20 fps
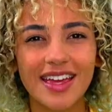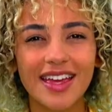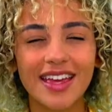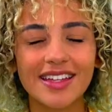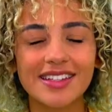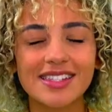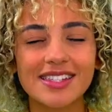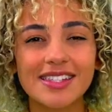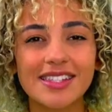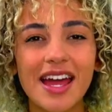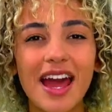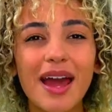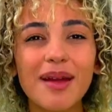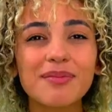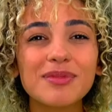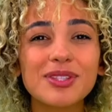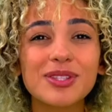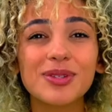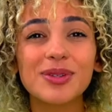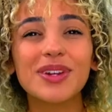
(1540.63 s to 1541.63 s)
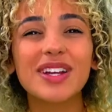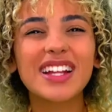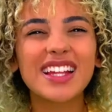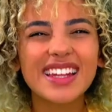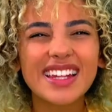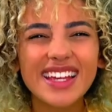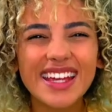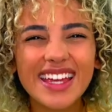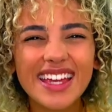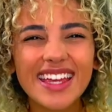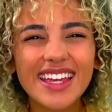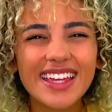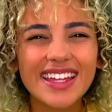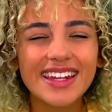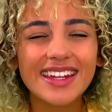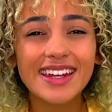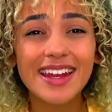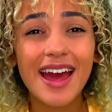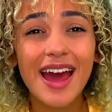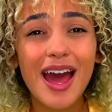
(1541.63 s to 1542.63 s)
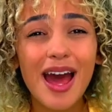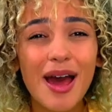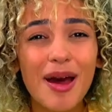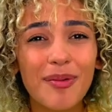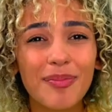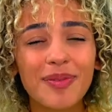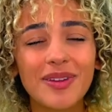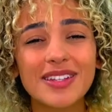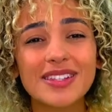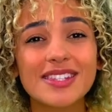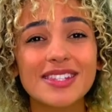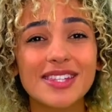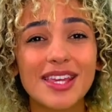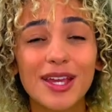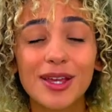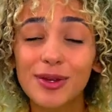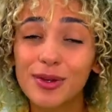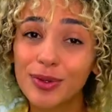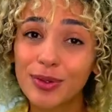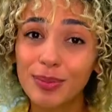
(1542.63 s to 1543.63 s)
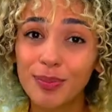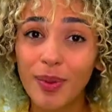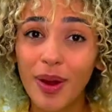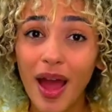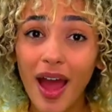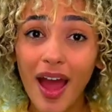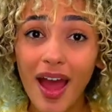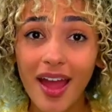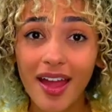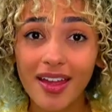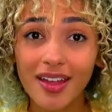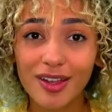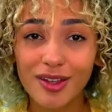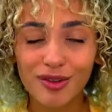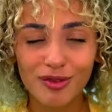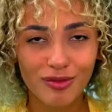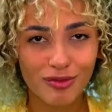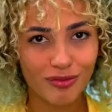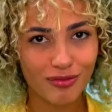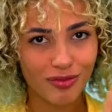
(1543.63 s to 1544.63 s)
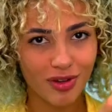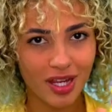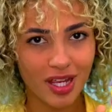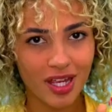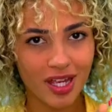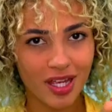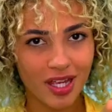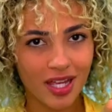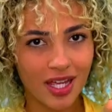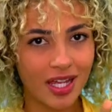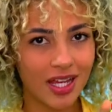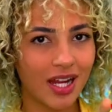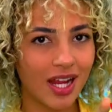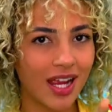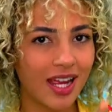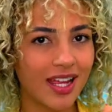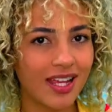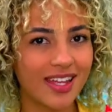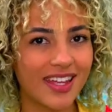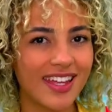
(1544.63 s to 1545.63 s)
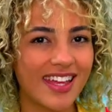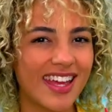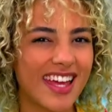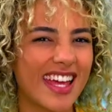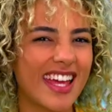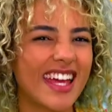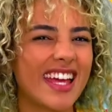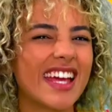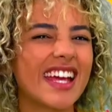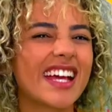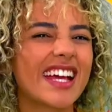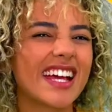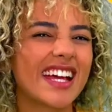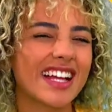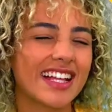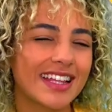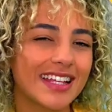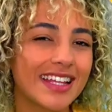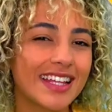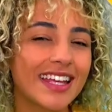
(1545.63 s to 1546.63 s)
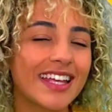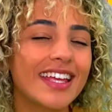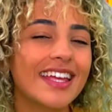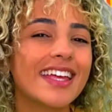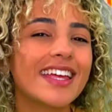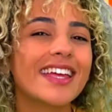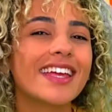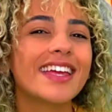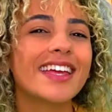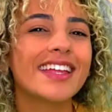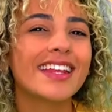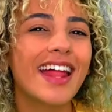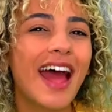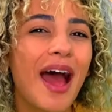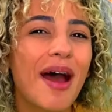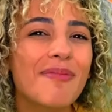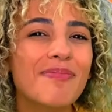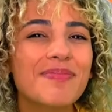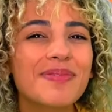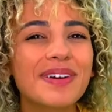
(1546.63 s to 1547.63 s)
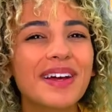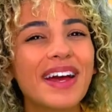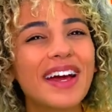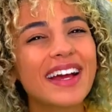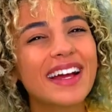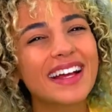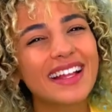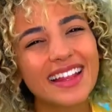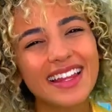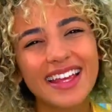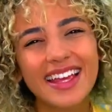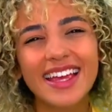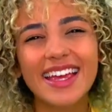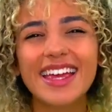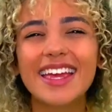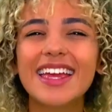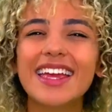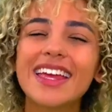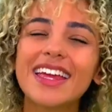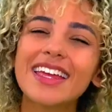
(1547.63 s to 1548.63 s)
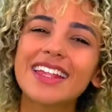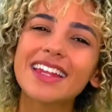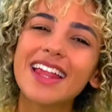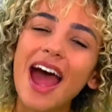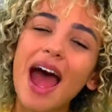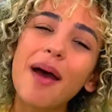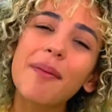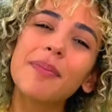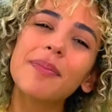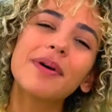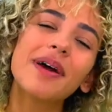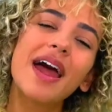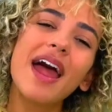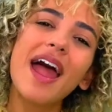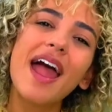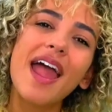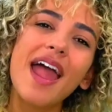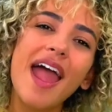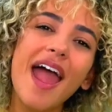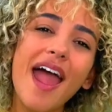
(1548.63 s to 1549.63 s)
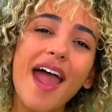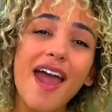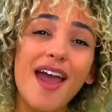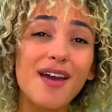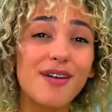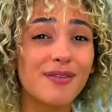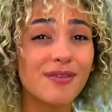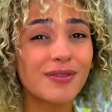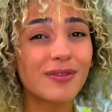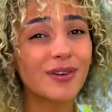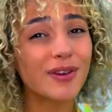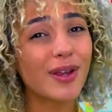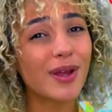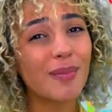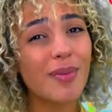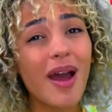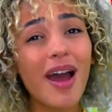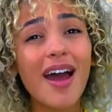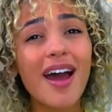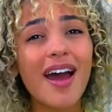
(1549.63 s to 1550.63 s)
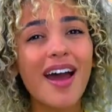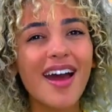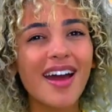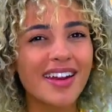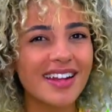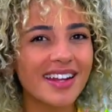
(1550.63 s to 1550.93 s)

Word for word: It's time to clean up and say goodbye. Ready? Clean up, clean up, everybody.